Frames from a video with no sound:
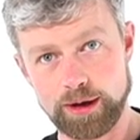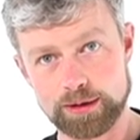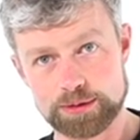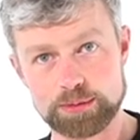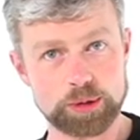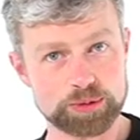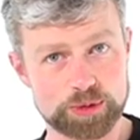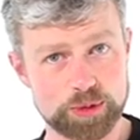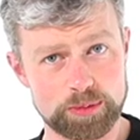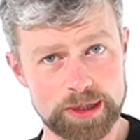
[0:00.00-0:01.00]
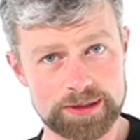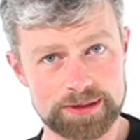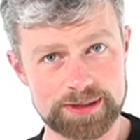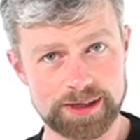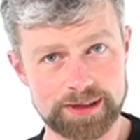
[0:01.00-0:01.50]
some old school
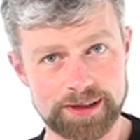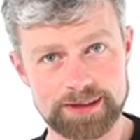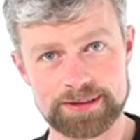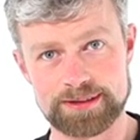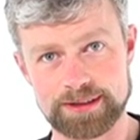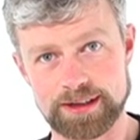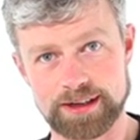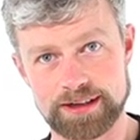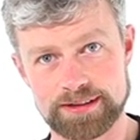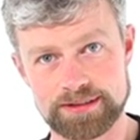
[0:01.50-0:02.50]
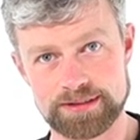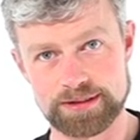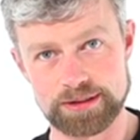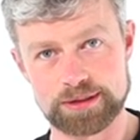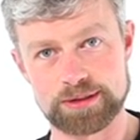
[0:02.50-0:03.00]
methods out there that
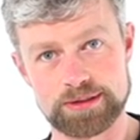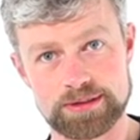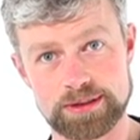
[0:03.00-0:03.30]
you can